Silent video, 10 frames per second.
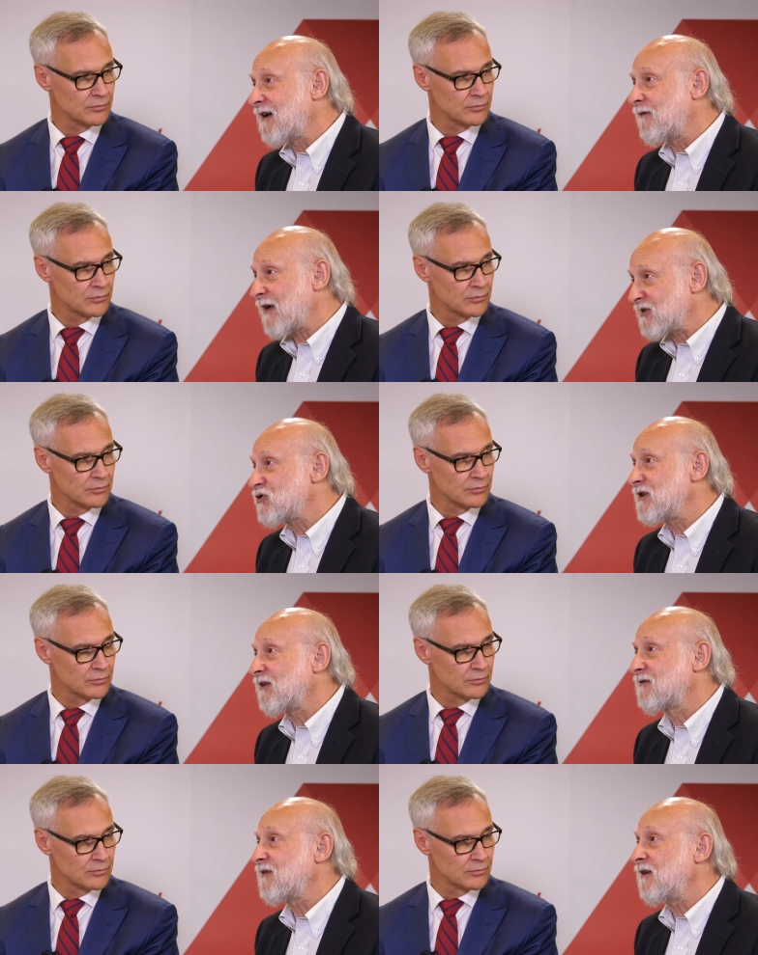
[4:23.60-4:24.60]
Speaker 1: of
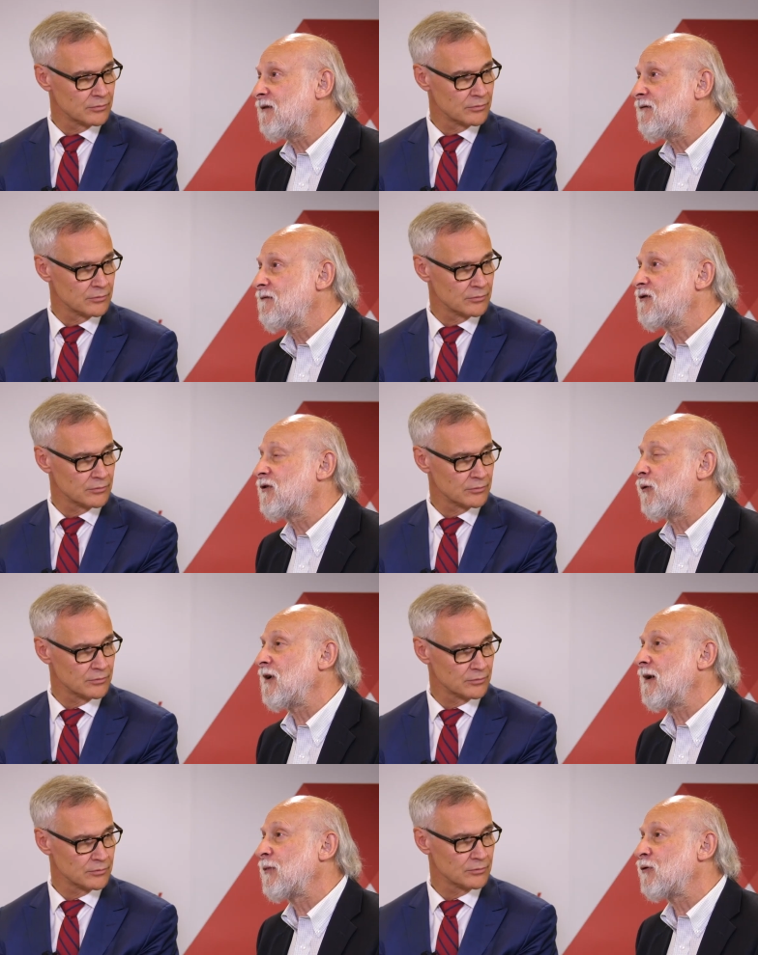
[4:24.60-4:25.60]
SGLT2
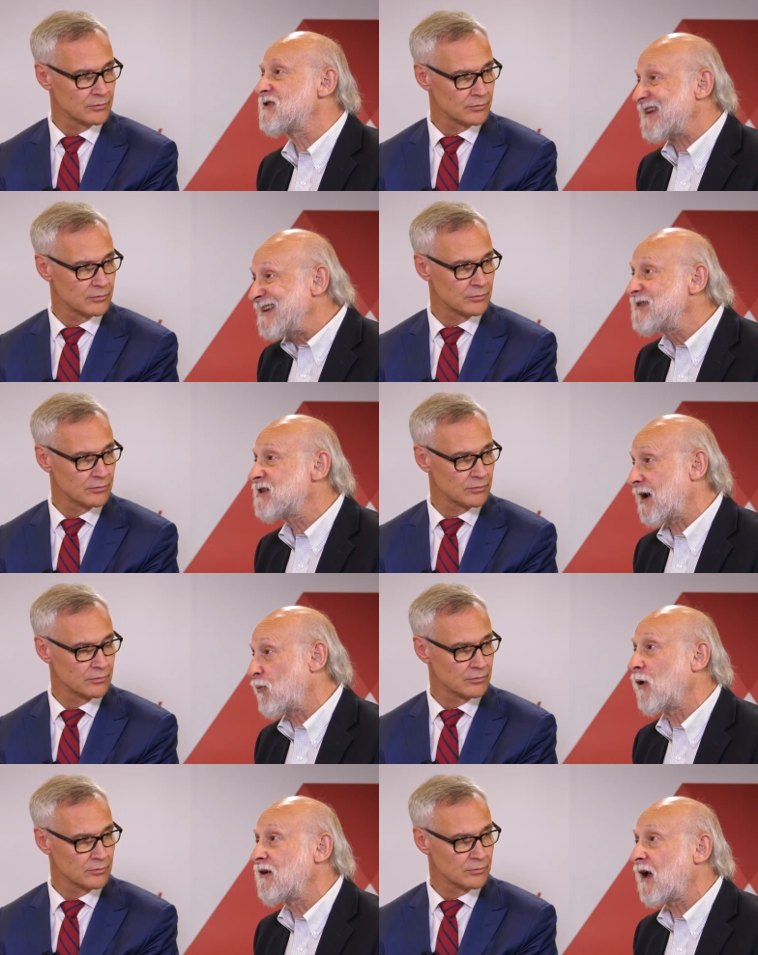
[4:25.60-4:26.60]
inhibitors in
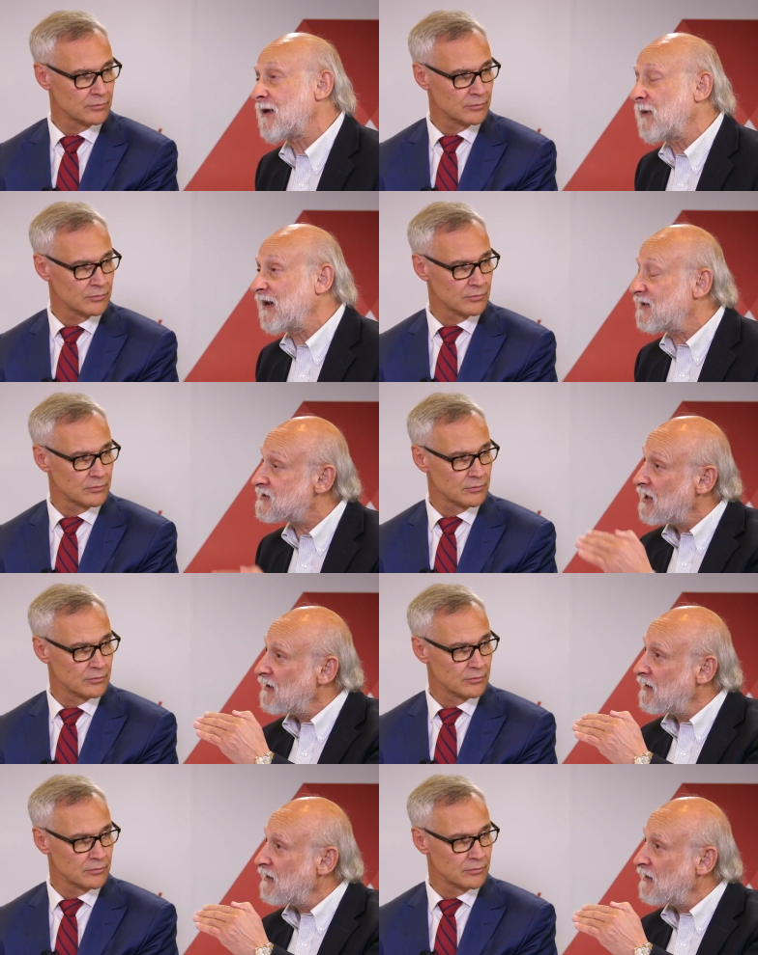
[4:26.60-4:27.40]
type 1 diabetes,